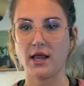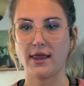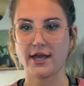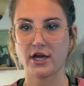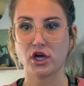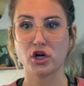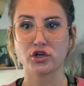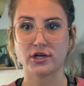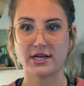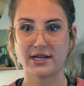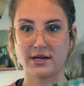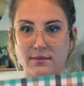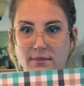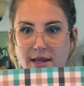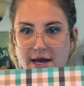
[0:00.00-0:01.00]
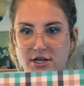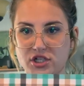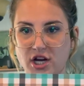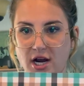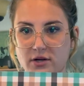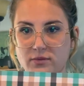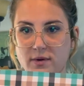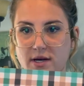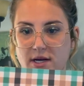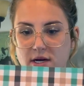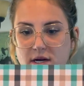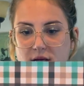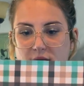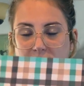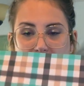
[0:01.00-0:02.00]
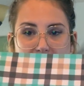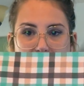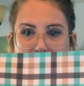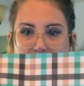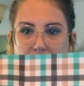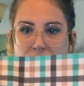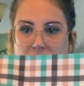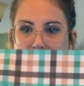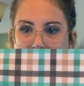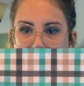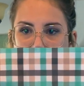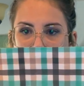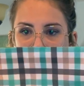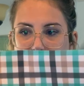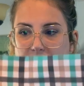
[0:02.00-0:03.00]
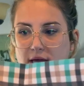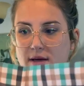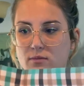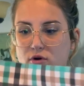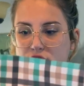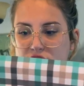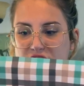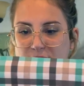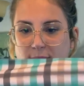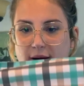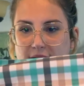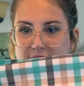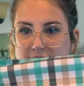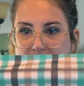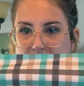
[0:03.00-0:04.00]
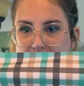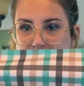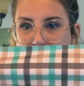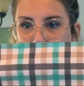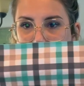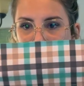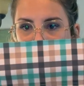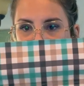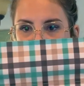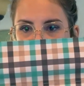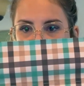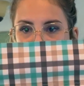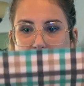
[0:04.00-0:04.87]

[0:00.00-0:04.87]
like a green and black checked one and I ordered these for like more springtime